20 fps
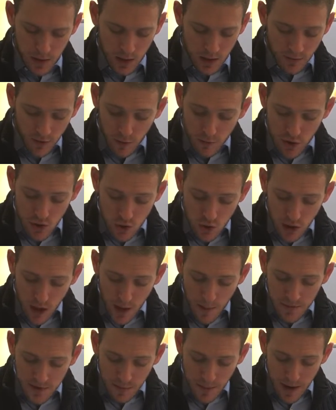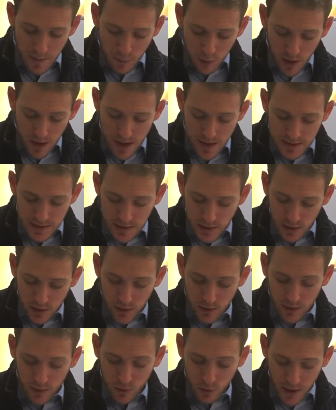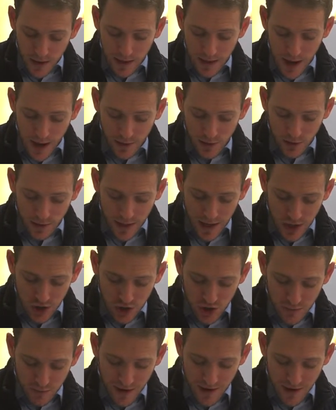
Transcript: From you comes my praise in the great congregation.